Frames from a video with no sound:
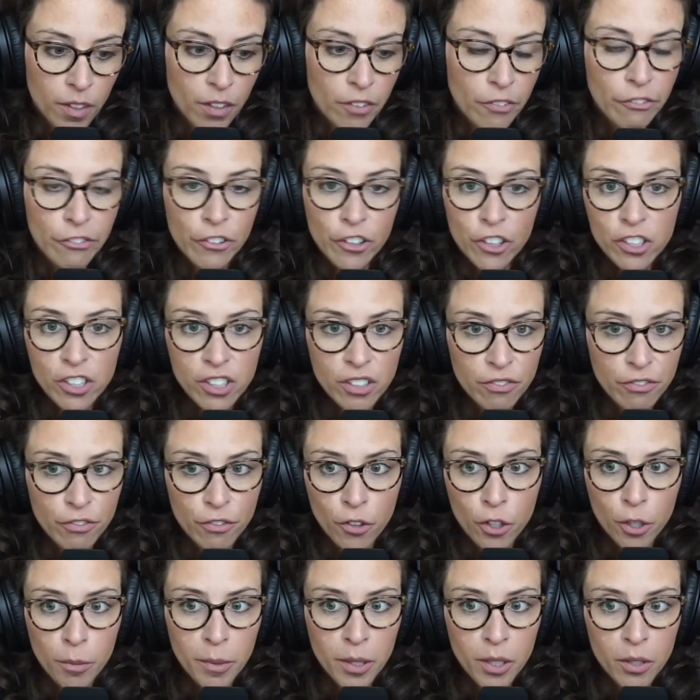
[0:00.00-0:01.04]
First and
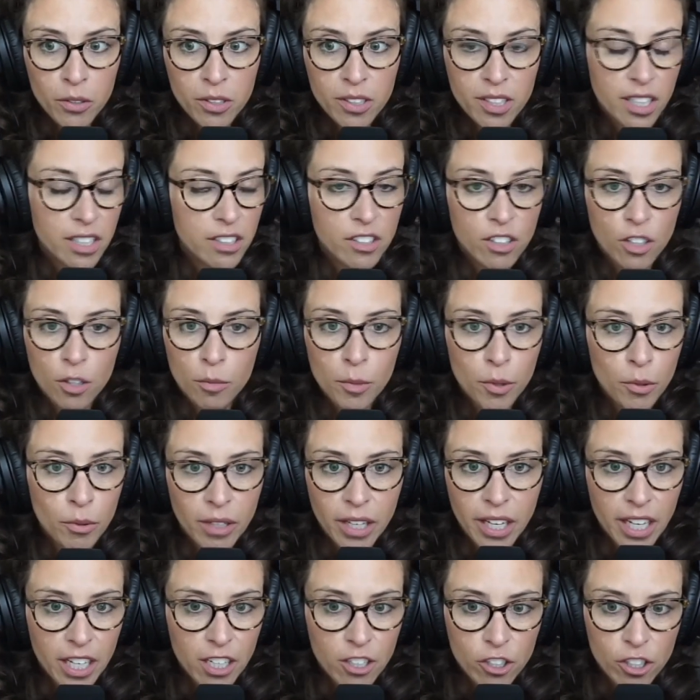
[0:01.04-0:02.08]
foremost, it's
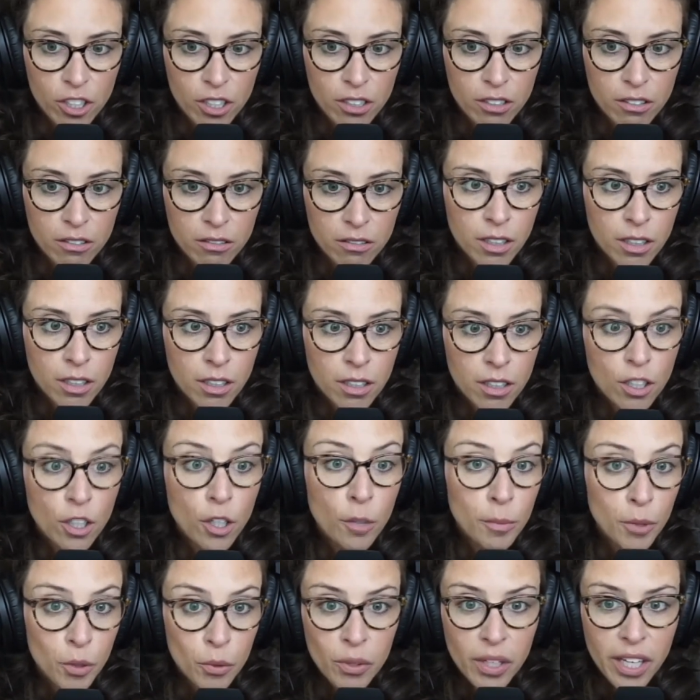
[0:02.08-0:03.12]
communication.
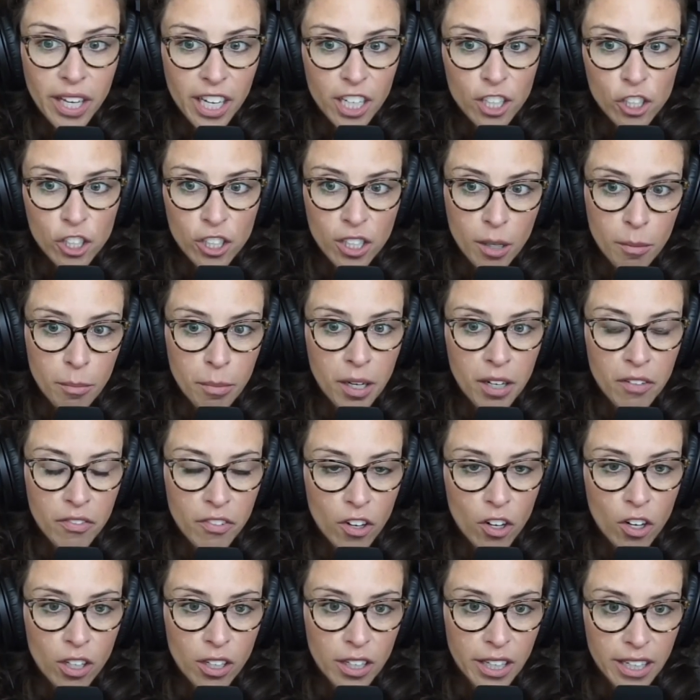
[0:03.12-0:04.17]
Communication above
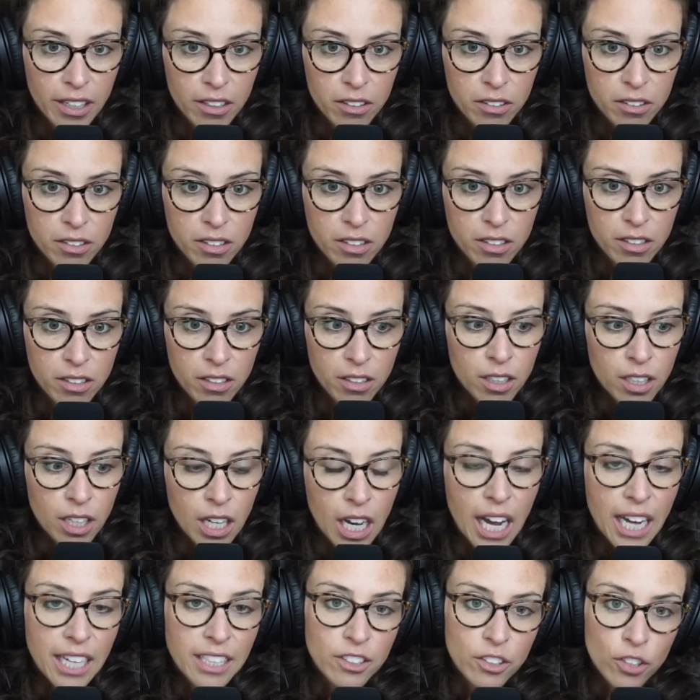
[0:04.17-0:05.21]
all else.
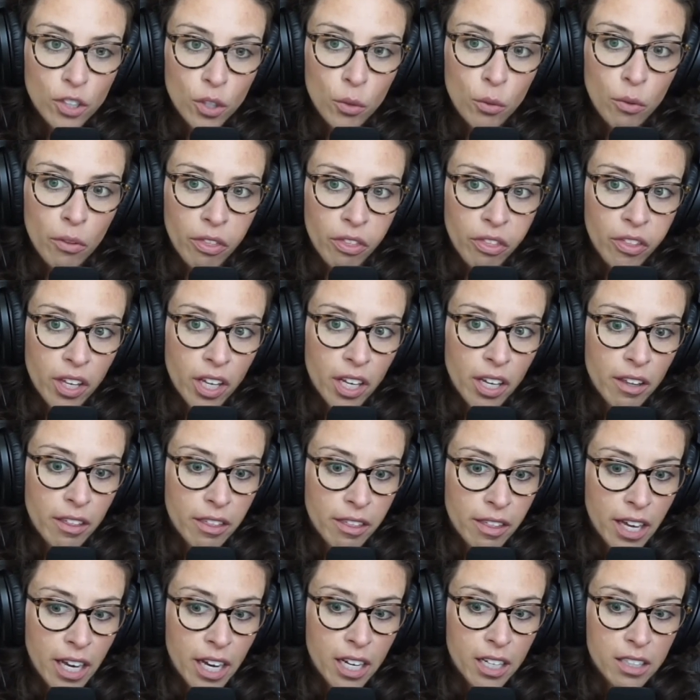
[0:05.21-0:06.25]
I don't think
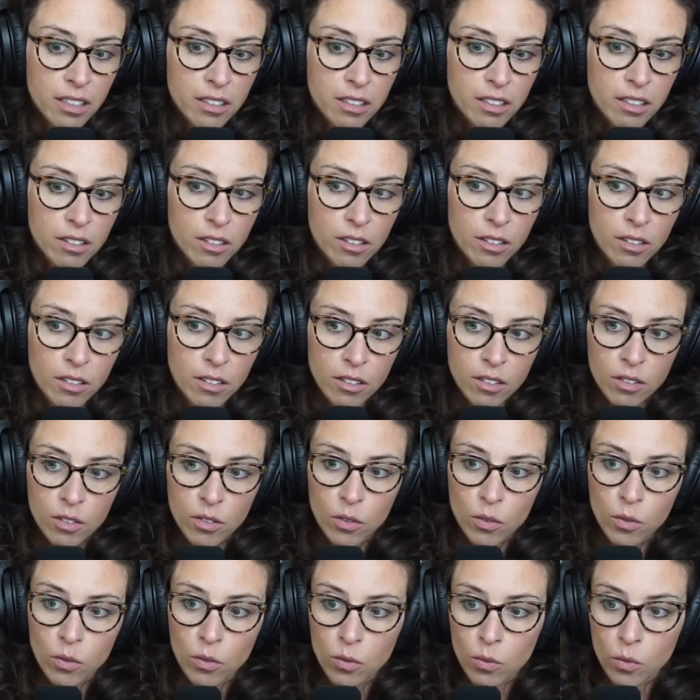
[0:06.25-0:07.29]
that
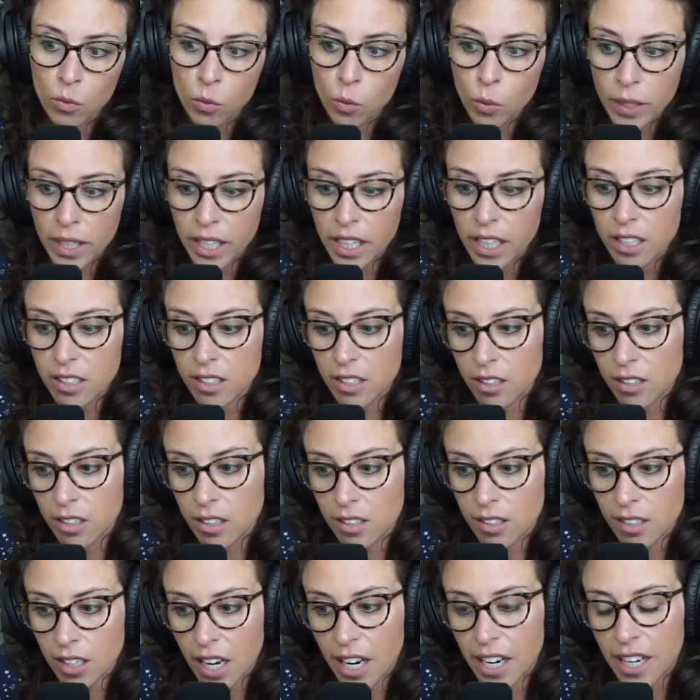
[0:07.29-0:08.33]
we as a
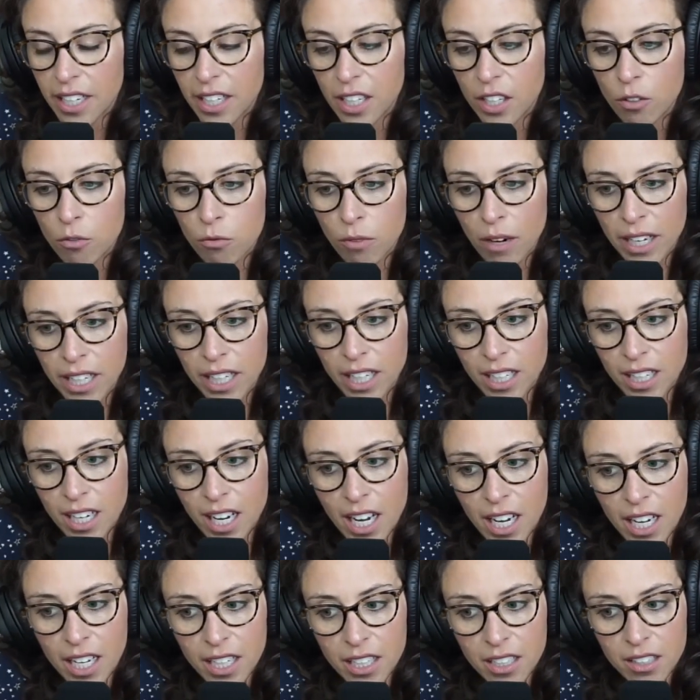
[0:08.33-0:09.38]
society
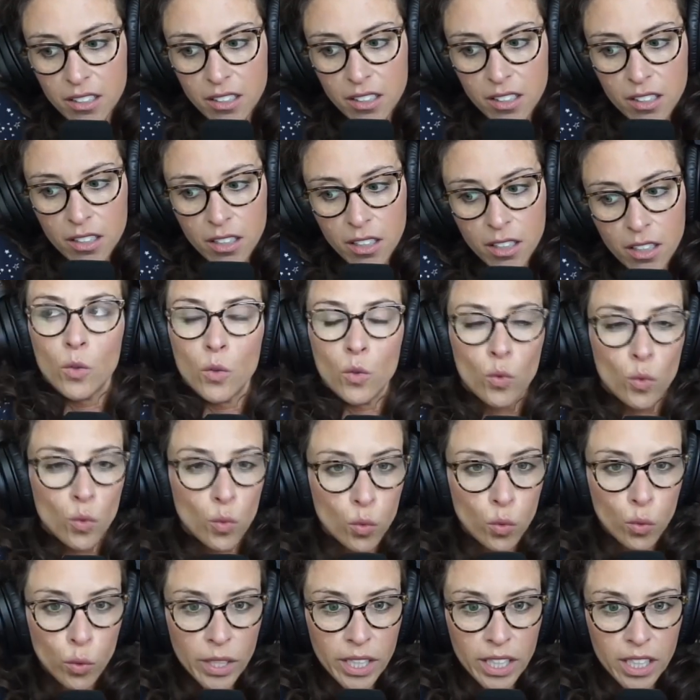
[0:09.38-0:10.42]
recognize
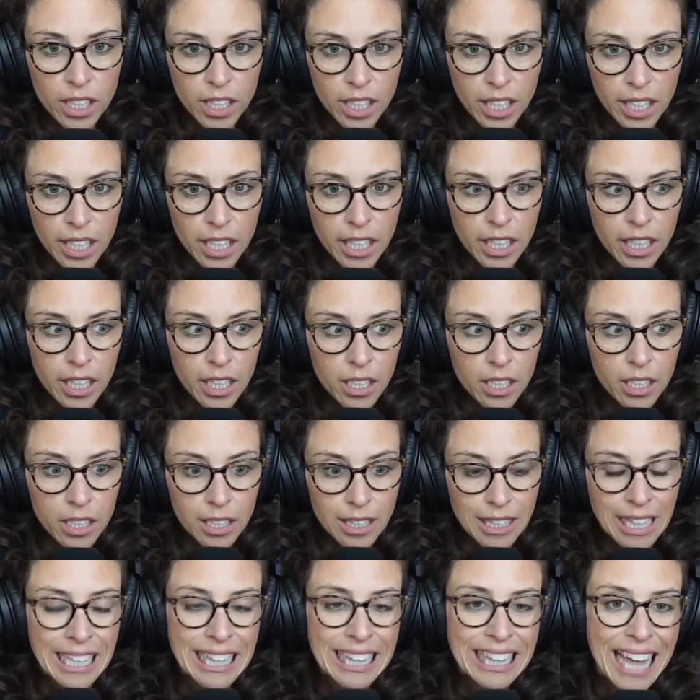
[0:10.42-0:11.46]
really
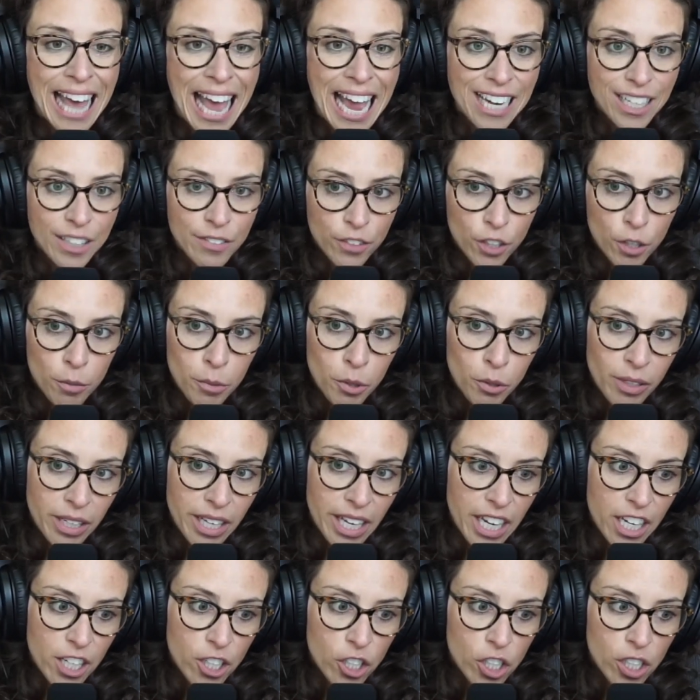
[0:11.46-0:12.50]
the lack of
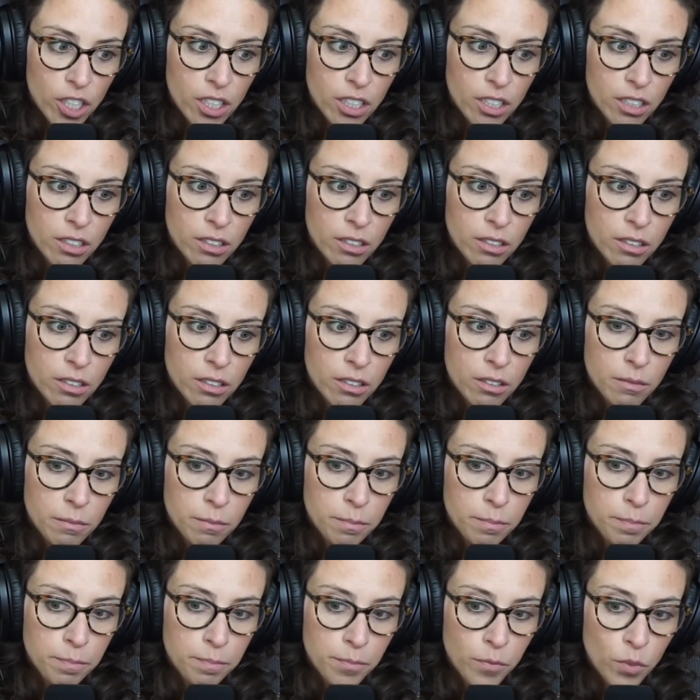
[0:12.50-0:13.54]
communication
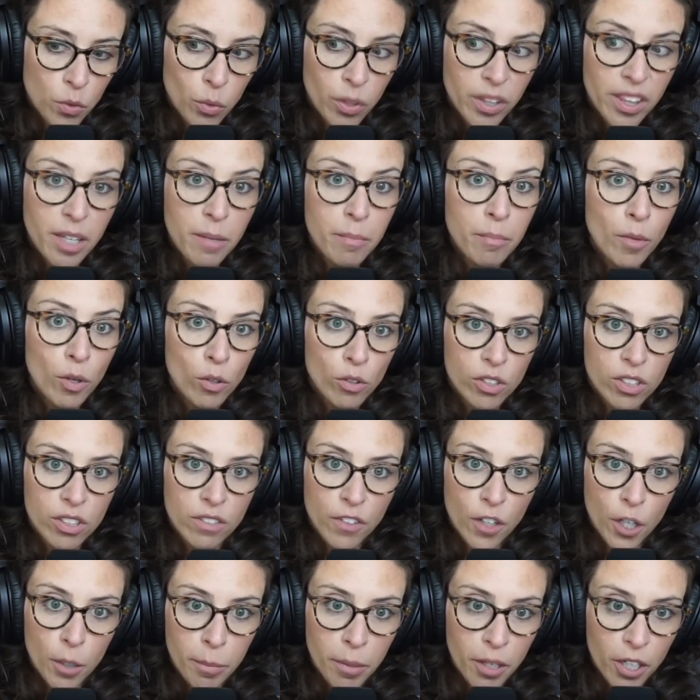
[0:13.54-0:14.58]
within most of
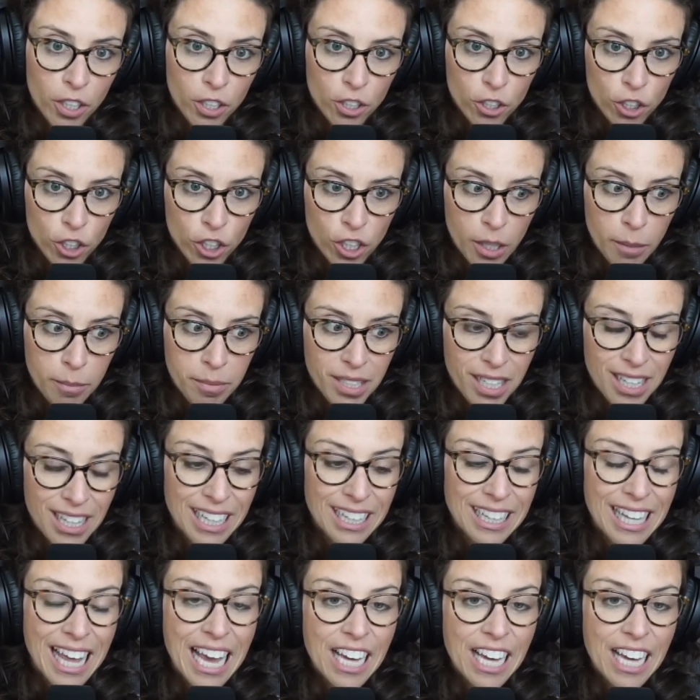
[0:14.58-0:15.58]
our partnerships and the lack